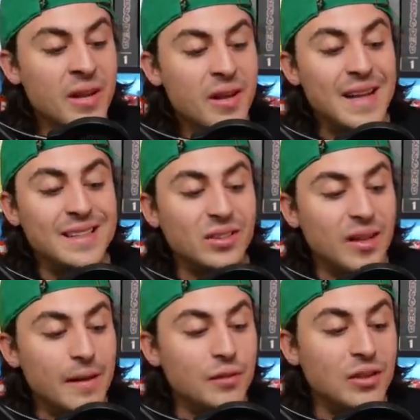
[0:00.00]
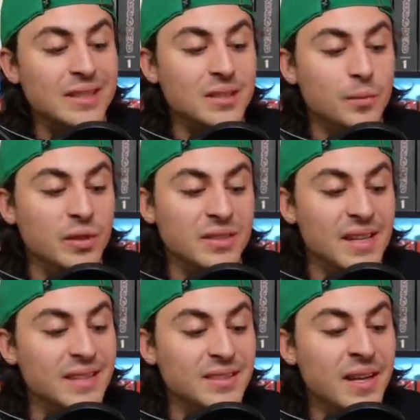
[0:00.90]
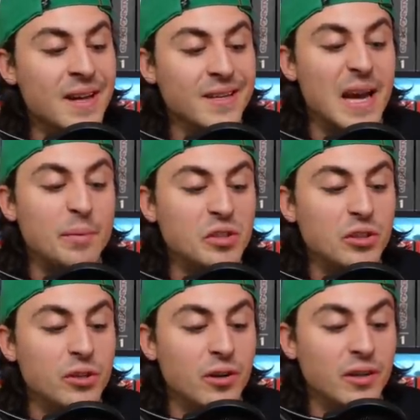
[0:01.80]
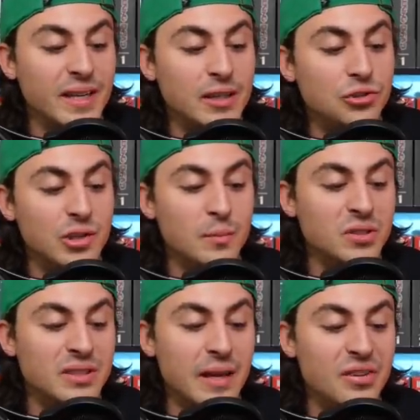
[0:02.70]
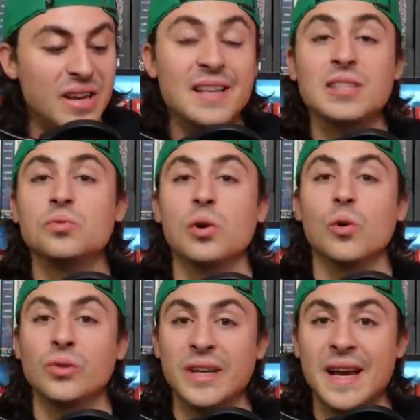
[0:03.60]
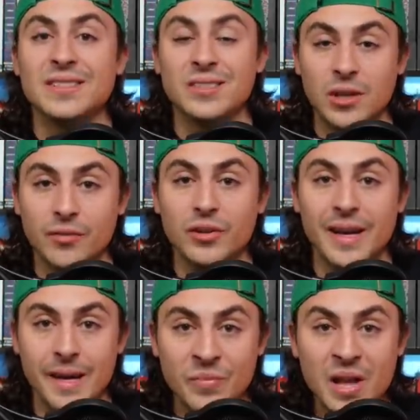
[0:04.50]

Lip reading: It's Lev Gleason Presents Captain Canuck, issue number 7, and this one only has a cover A.